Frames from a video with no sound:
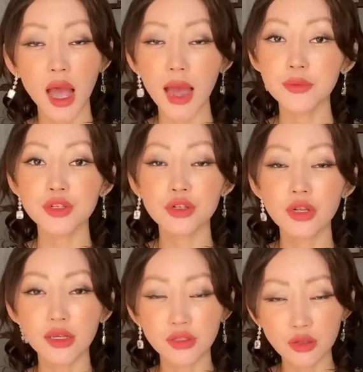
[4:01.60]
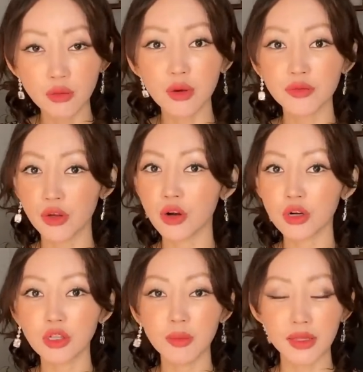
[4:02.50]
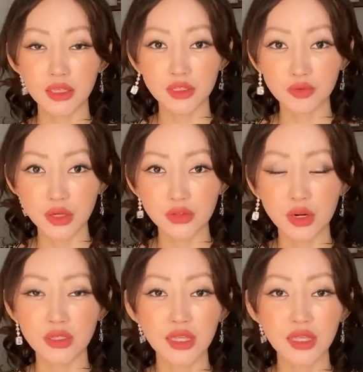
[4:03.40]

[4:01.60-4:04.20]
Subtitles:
I'm sure like some of you heard about these restaurants.